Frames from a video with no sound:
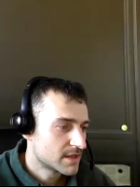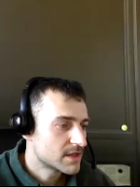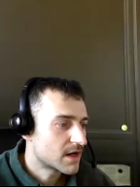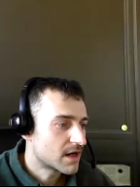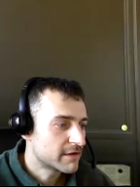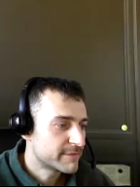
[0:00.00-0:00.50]
The
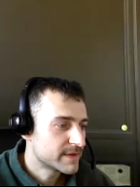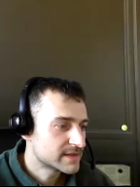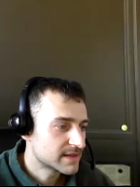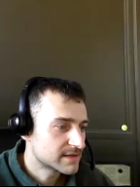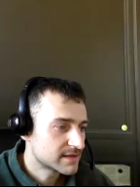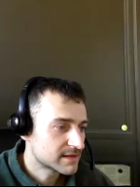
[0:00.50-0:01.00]
RFP
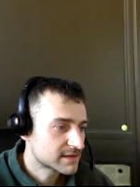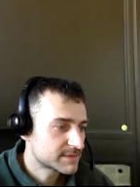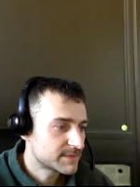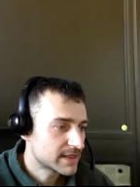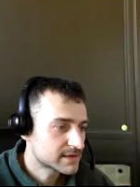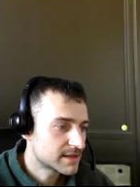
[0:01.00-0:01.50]
says it's
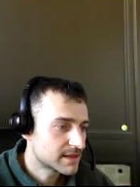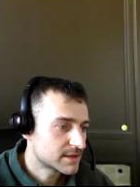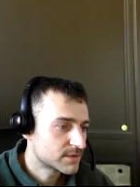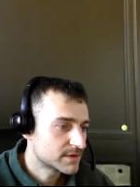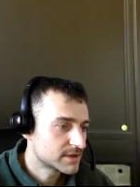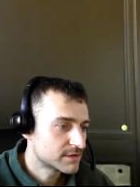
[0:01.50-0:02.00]
expected that
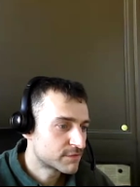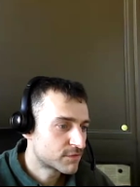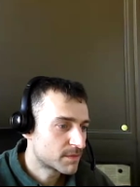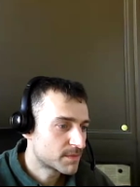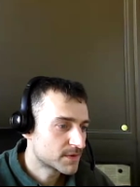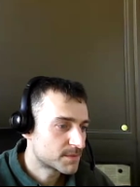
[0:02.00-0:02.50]
you will need
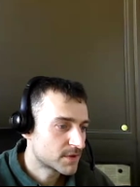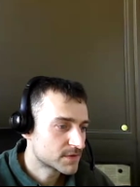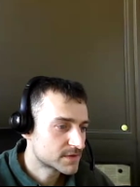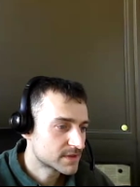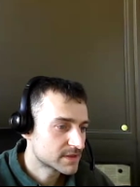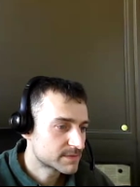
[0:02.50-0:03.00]
4
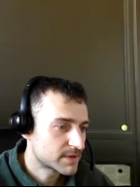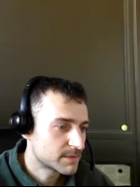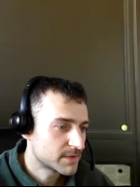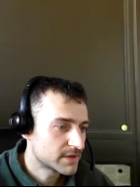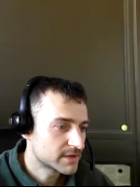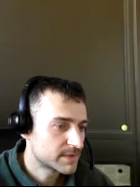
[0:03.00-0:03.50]
postings per
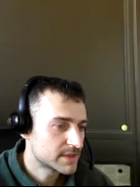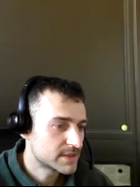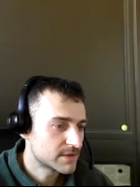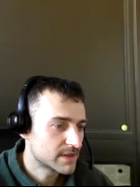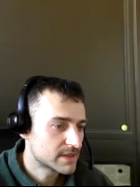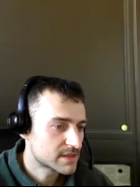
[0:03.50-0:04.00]
month, but
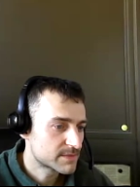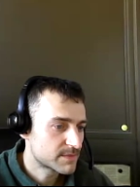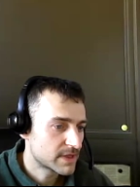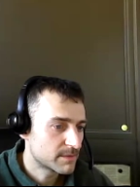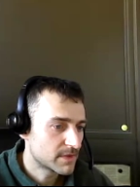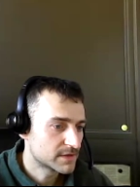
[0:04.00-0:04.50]
do you
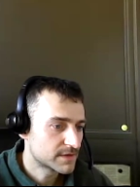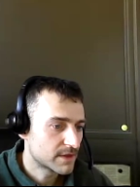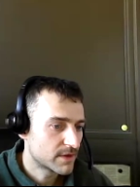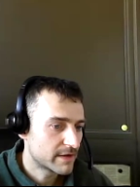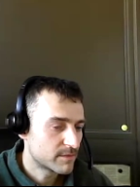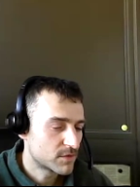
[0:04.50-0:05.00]
anticipate months that
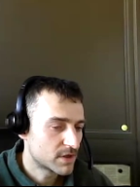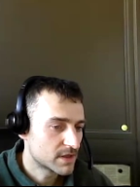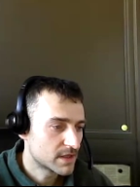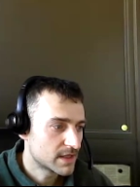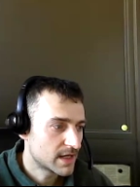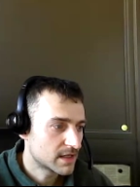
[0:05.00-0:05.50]
would have more
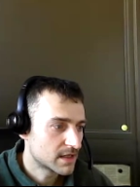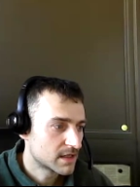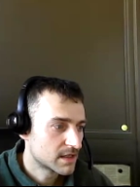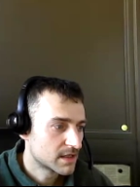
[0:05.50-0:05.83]
than that?